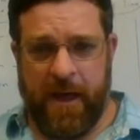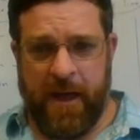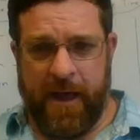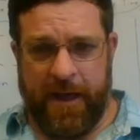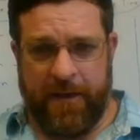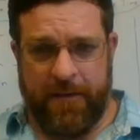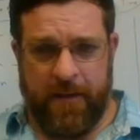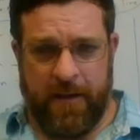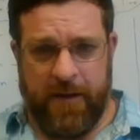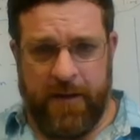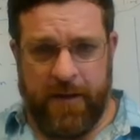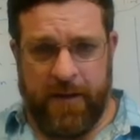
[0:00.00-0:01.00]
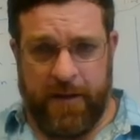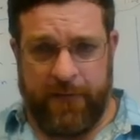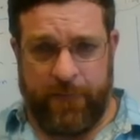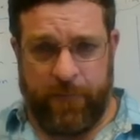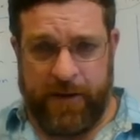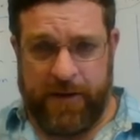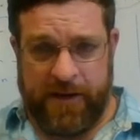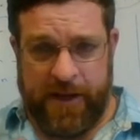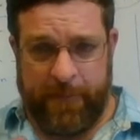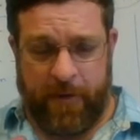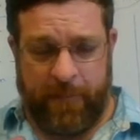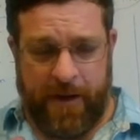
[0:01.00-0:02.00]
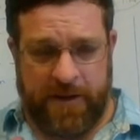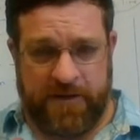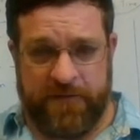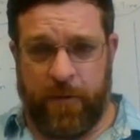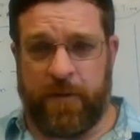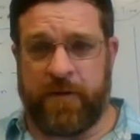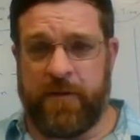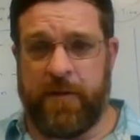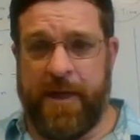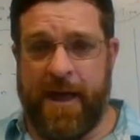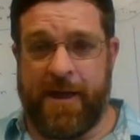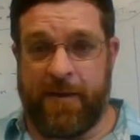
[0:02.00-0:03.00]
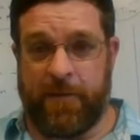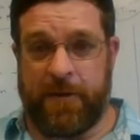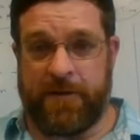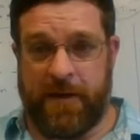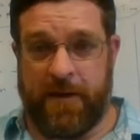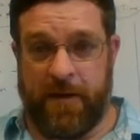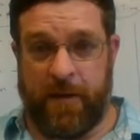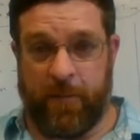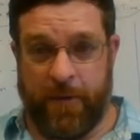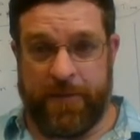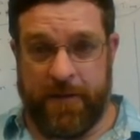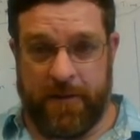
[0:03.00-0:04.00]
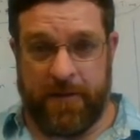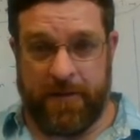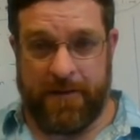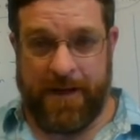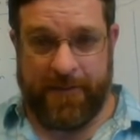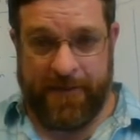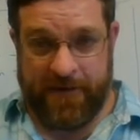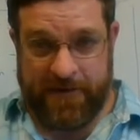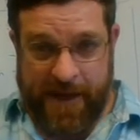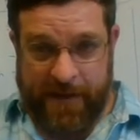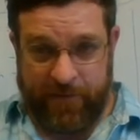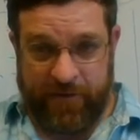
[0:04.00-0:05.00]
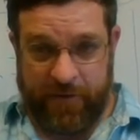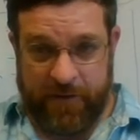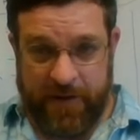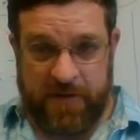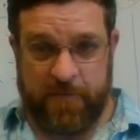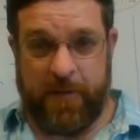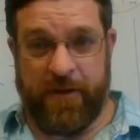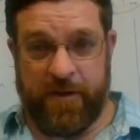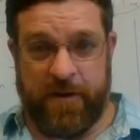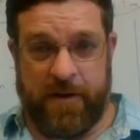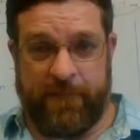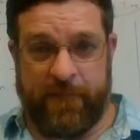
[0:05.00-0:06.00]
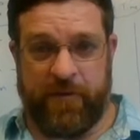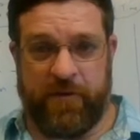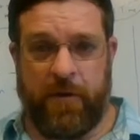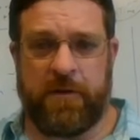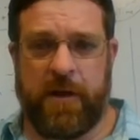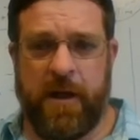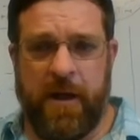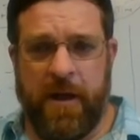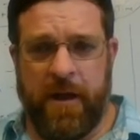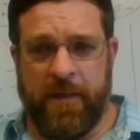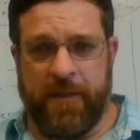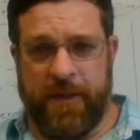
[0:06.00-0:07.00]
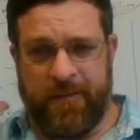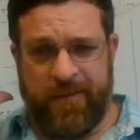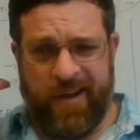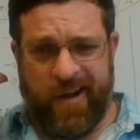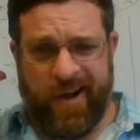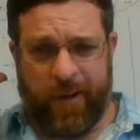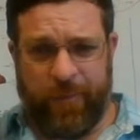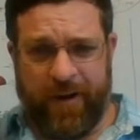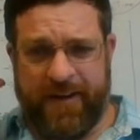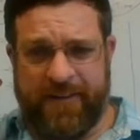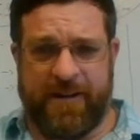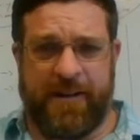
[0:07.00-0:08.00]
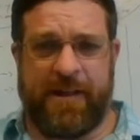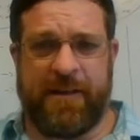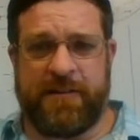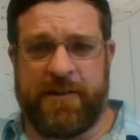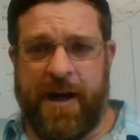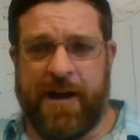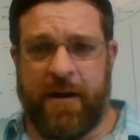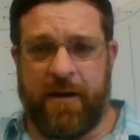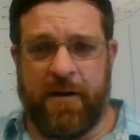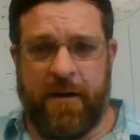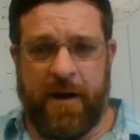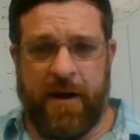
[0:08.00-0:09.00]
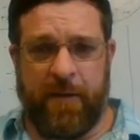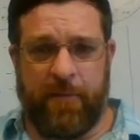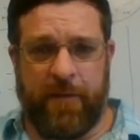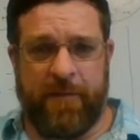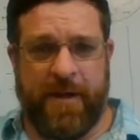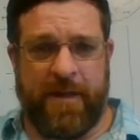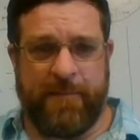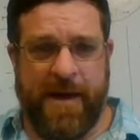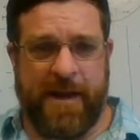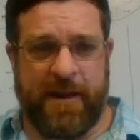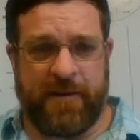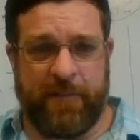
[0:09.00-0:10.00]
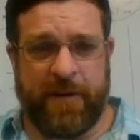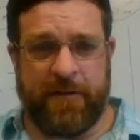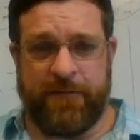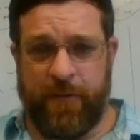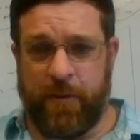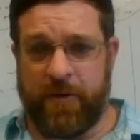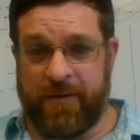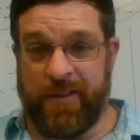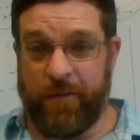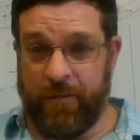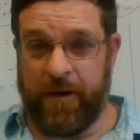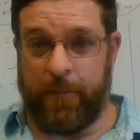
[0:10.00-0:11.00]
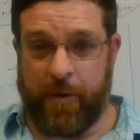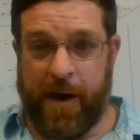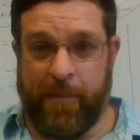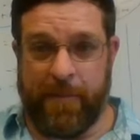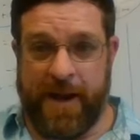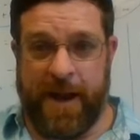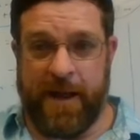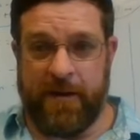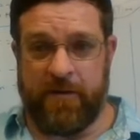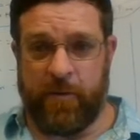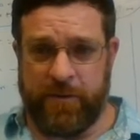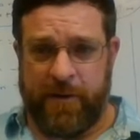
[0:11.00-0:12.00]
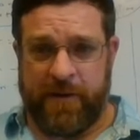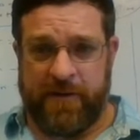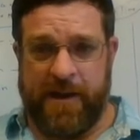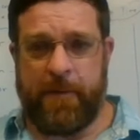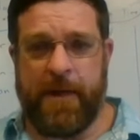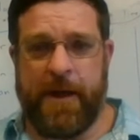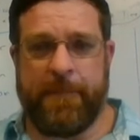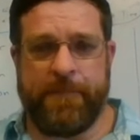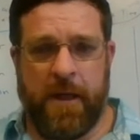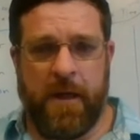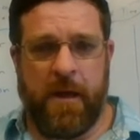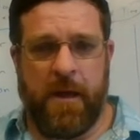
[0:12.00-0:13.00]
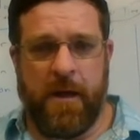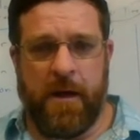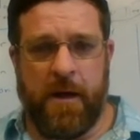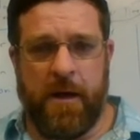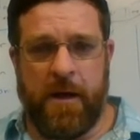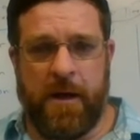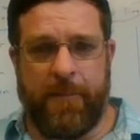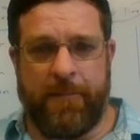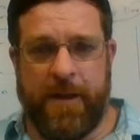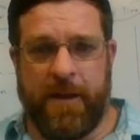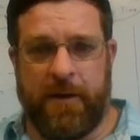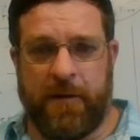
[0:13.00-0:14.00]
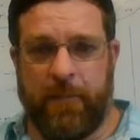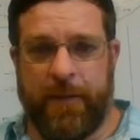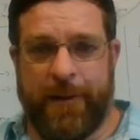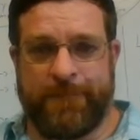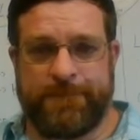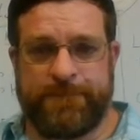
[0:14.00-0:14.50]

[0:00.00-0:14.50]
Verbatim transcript: and if we keep our minds focused on that, on what uh, on what the not the exact result is, but the good enough result, then our brains get a lot less tired uh, with the mathematics and we can focus on the real problem at hand. So we'll do an example of that um, in a little bit.